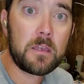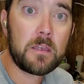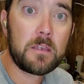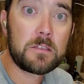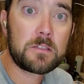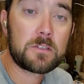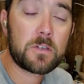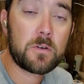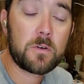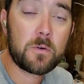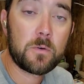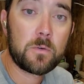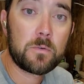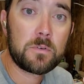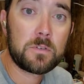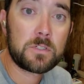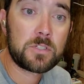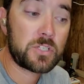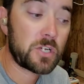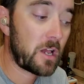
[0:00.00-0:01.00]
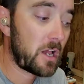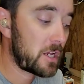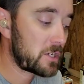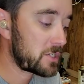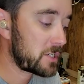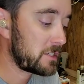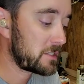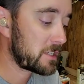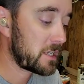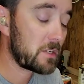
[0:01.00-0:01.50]
So
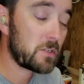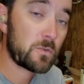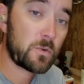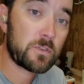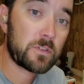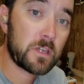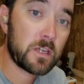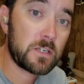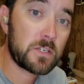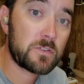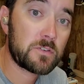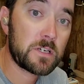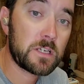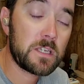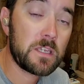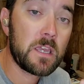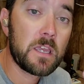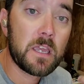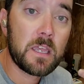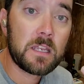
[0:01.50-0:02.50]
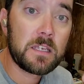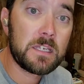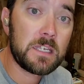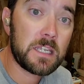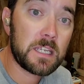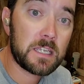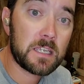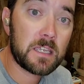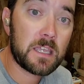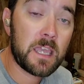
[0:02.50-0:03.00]
Josh is at North Country,
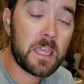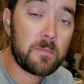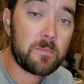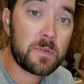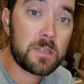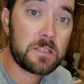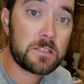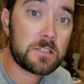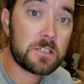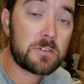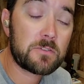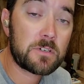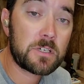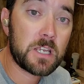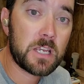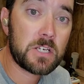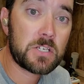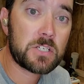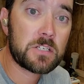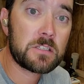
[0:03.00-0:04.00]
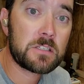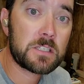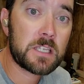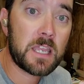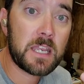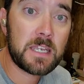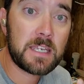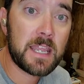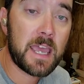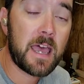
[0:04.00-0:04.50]
Nick NPG Creations,
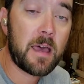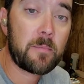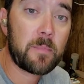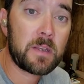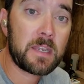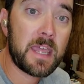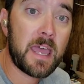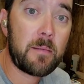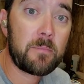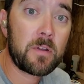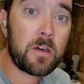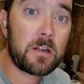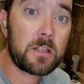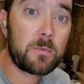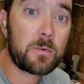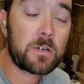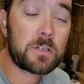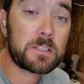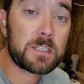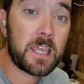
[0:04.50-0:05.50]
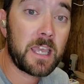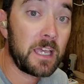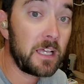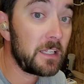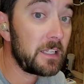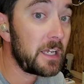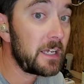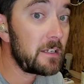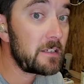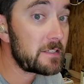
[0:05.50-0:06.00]
and Nap Naughty Works
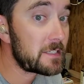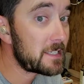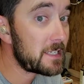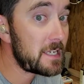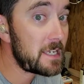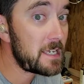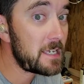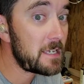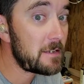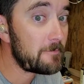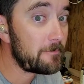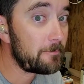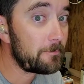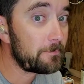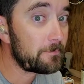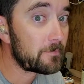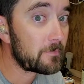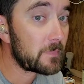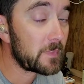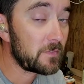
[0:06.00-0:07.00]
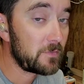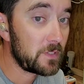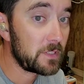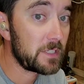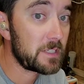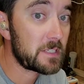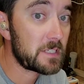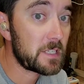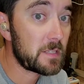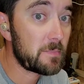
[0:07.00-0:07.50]
LLC. If you
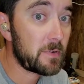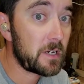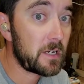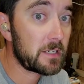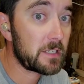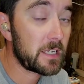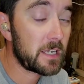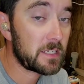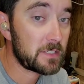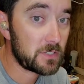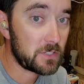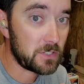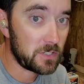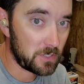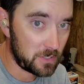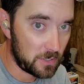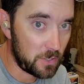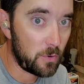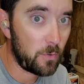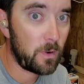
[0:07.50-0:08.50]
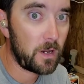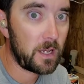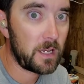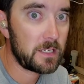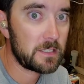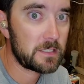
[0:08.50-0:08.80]
listen to the podcast, you know why I